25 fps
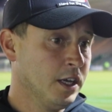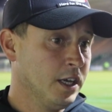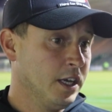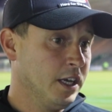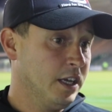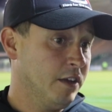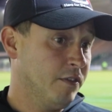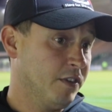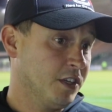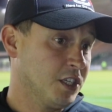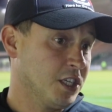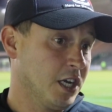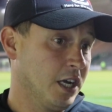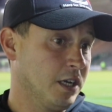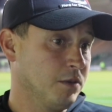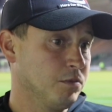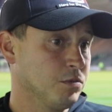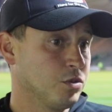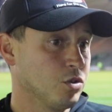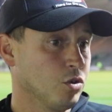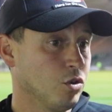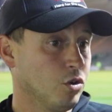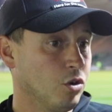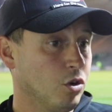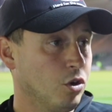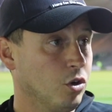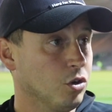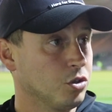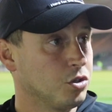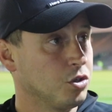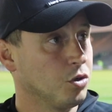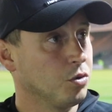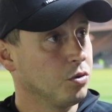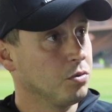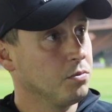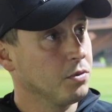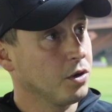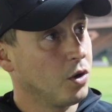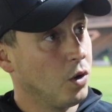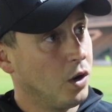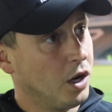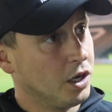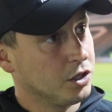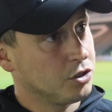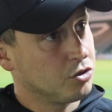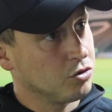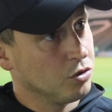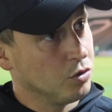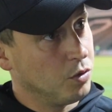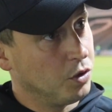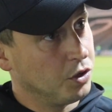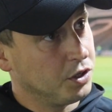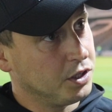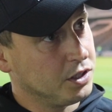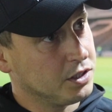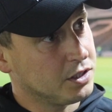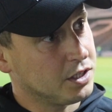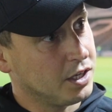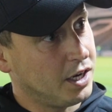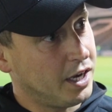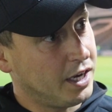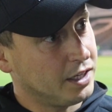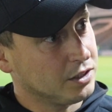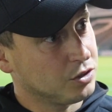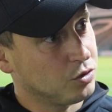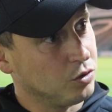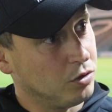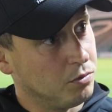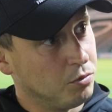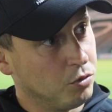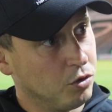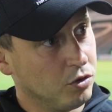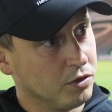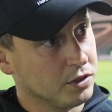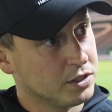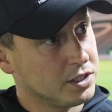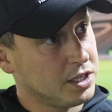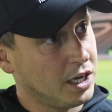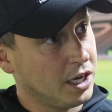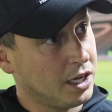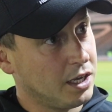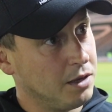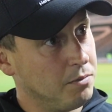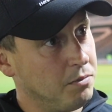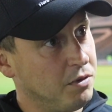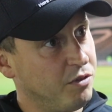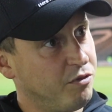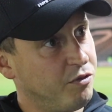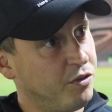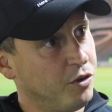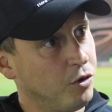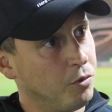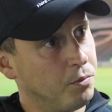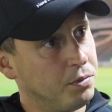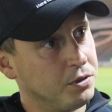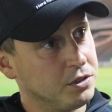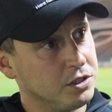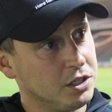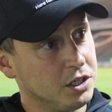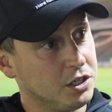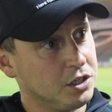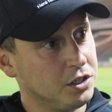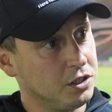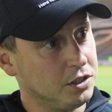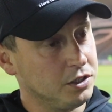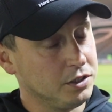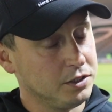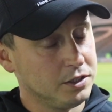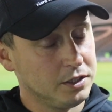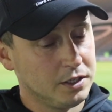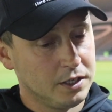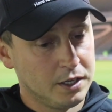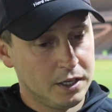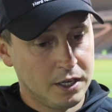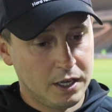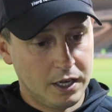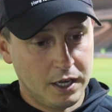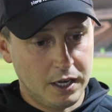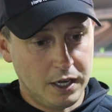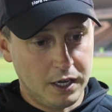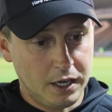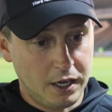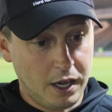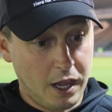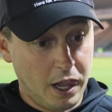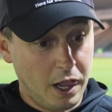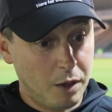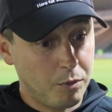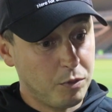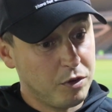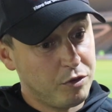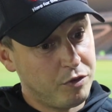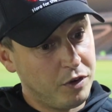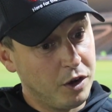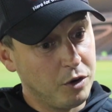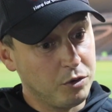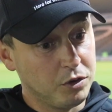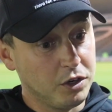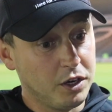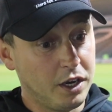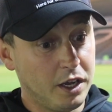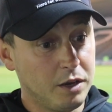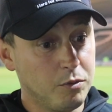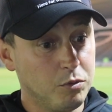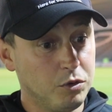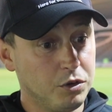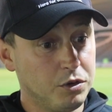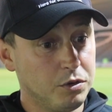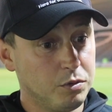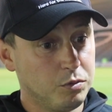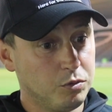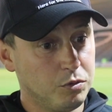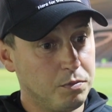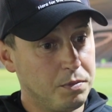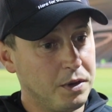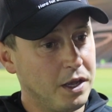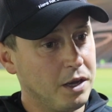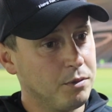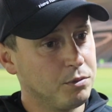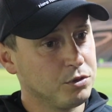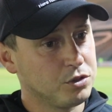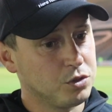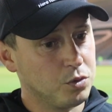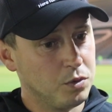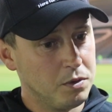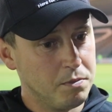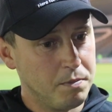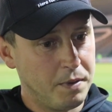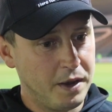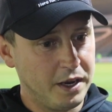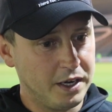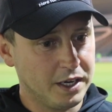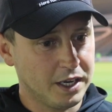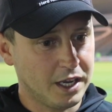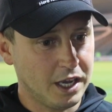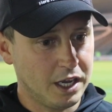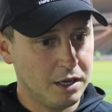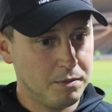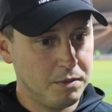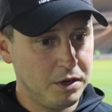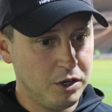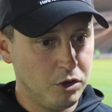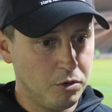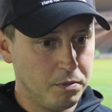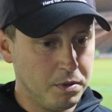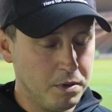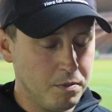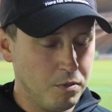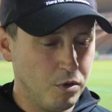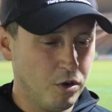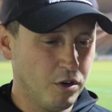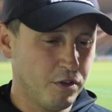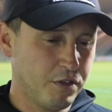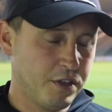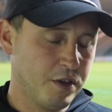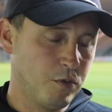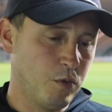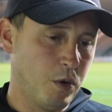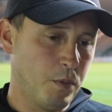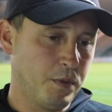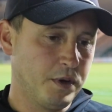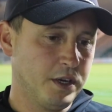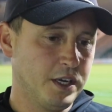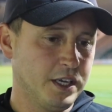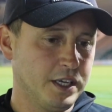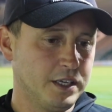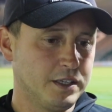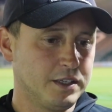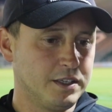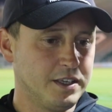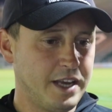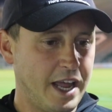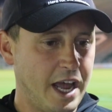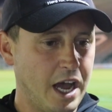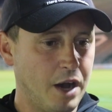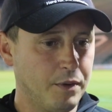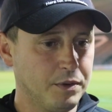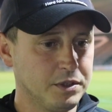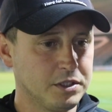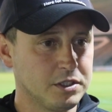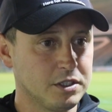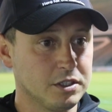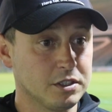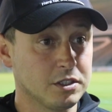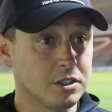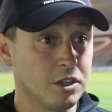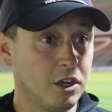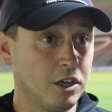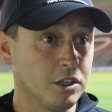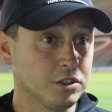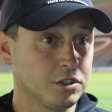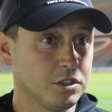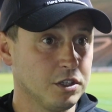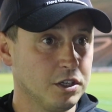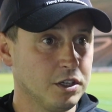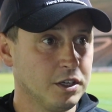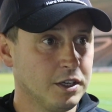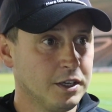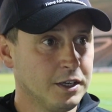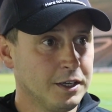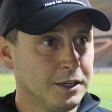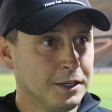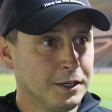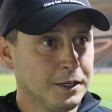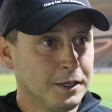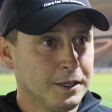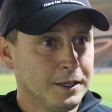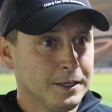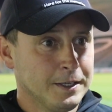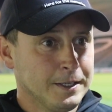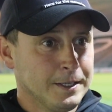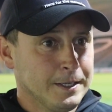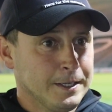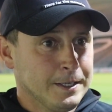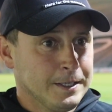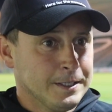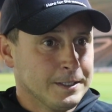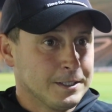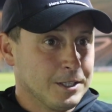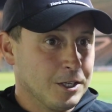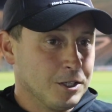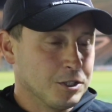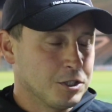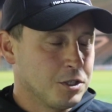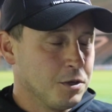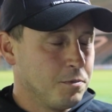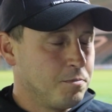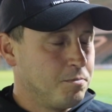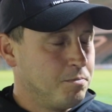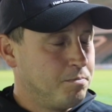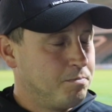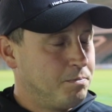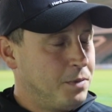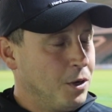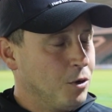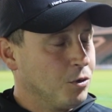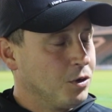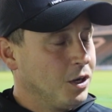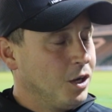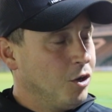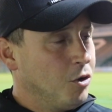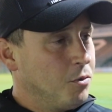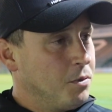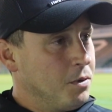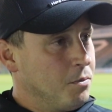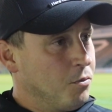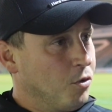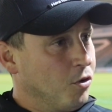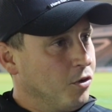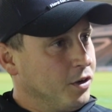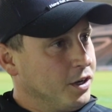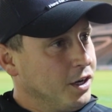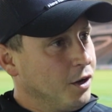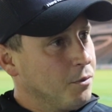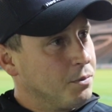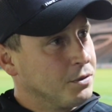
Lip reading: either James or Jordan Maguire, Drew on into that sort of more attacking midfield position. And we felt that they would be able to impact the game a little bit more. I think what we need now is to start to build a little bit more in the